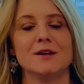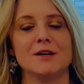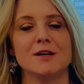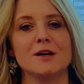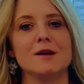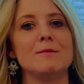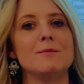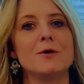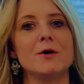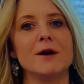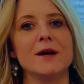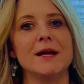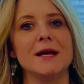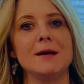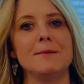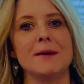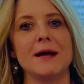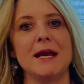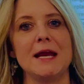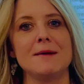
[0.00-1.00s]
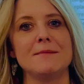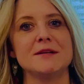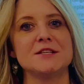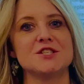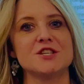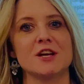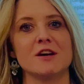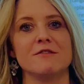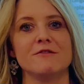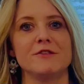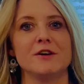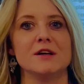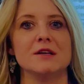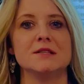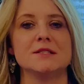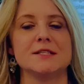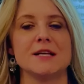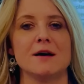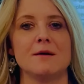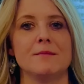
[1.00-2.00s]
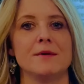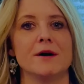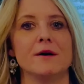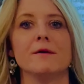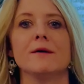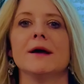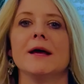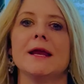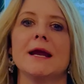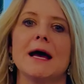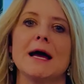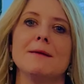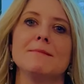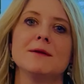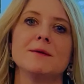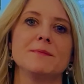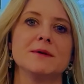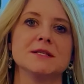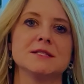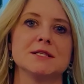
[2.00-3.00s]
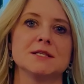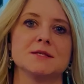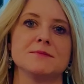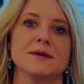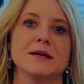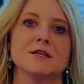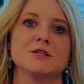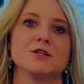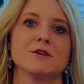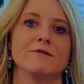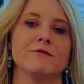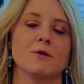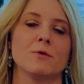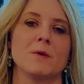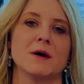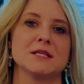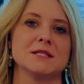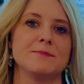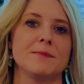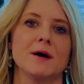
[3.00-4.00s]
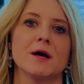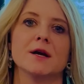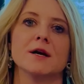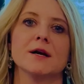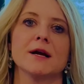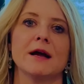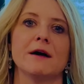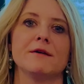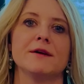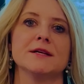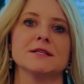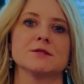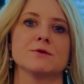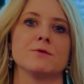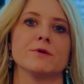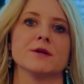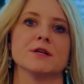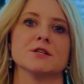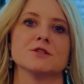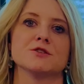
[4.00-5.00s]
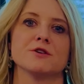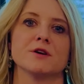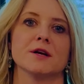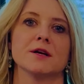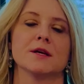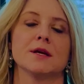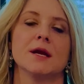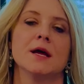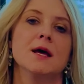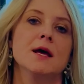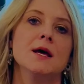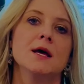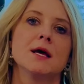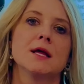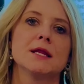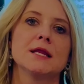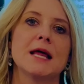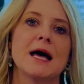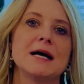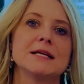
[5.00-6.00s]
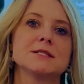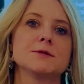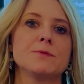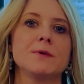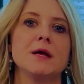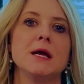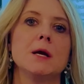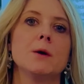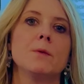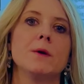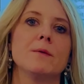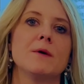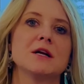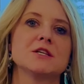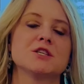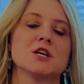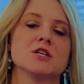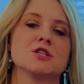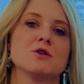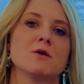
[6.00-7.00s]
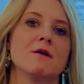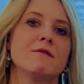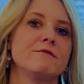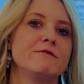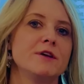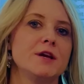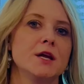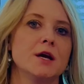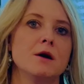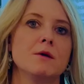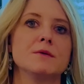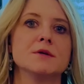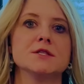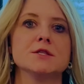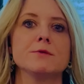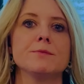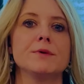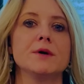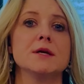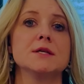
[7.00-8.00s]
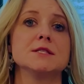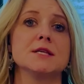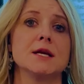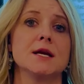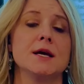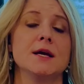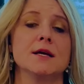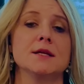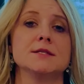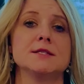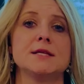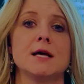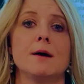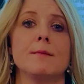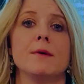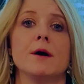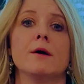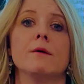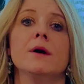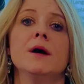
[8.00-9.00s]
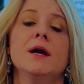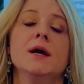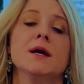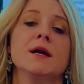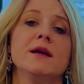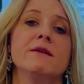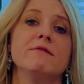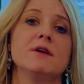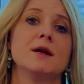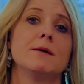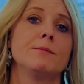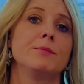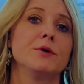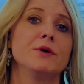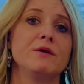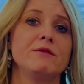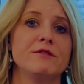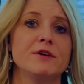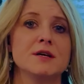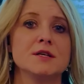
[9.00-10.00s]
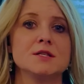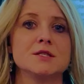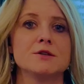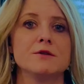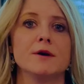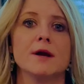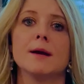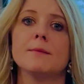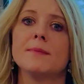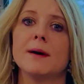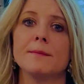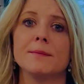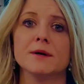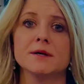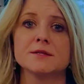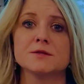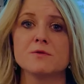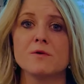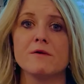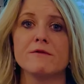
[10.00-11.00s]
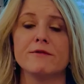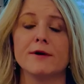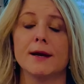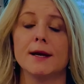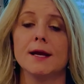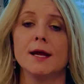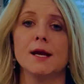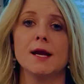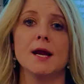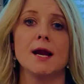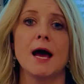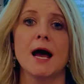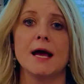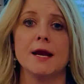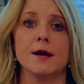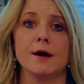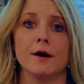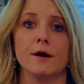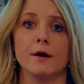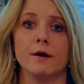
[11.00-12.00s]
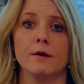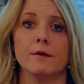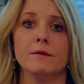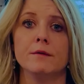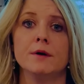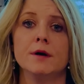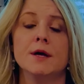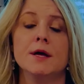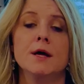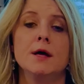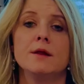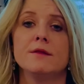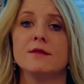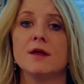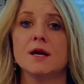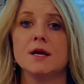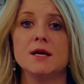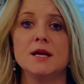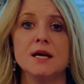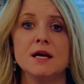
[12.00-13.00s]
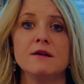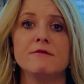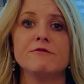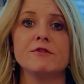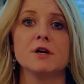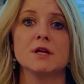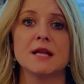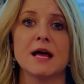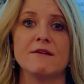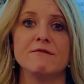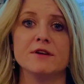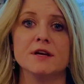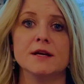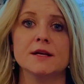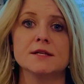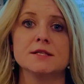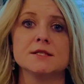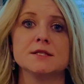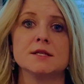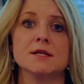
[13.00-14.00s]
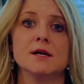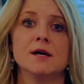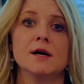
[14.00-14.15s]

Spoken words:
Good morning, my name is Jennifer Anselmo and I am the business manager for West Bonner County School District. Last week, we watched a short video with Superintendent Anselmo giving a brief history on public school funding in Idaho, the need for levies,